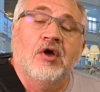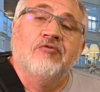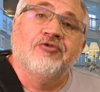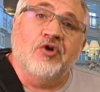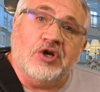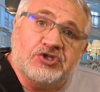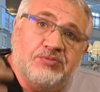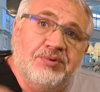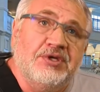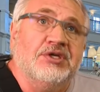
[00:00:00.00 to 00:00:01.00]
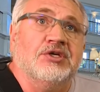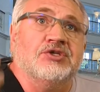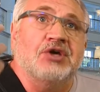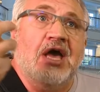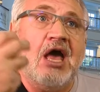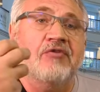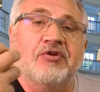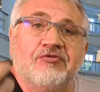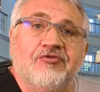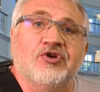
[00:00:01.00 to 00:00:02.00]
for us to begin to have a
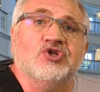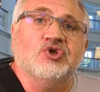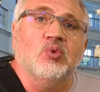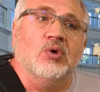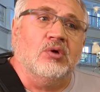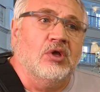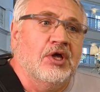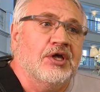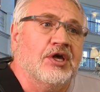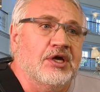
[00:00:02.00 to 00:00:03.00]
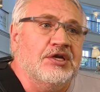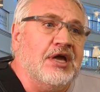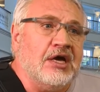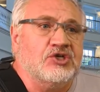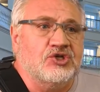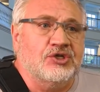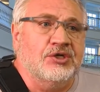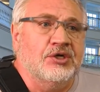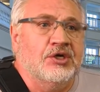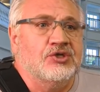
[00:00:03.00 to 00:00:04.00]
visual
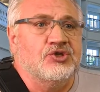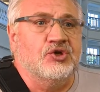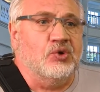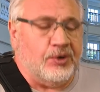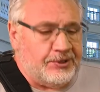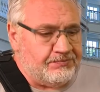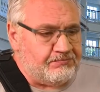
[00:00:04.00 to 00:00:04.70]
connection to it.